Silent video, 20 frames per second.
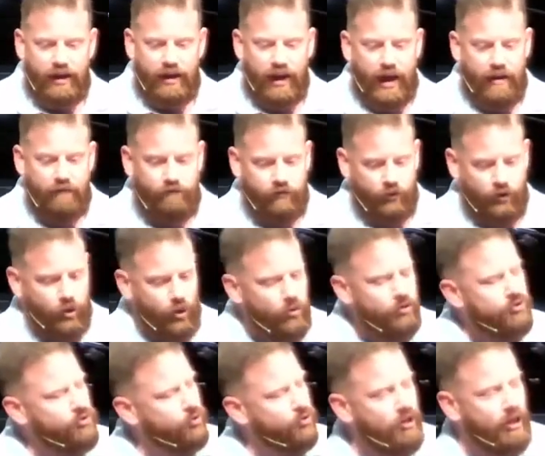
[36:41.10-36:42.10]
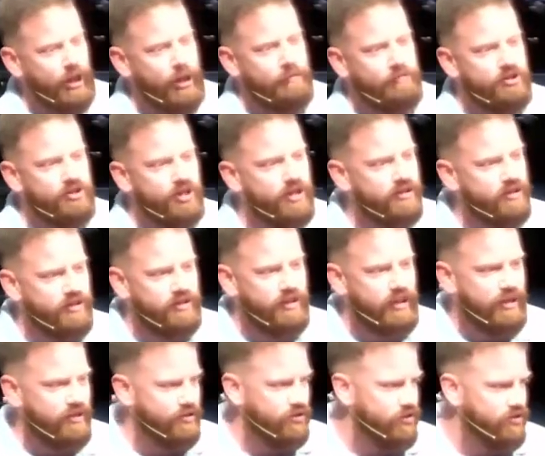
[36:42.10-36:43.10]
And for those who claim Jesus
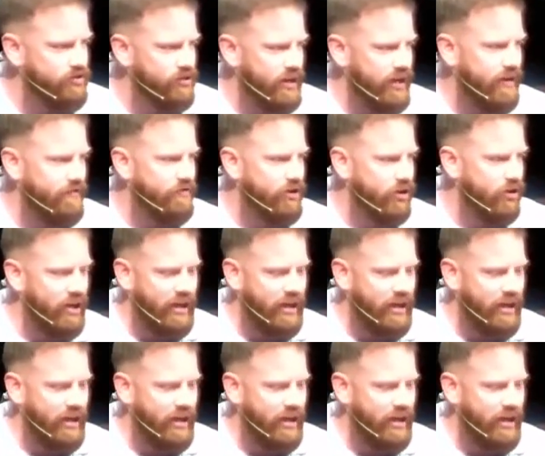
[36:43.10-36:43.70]
as their Savior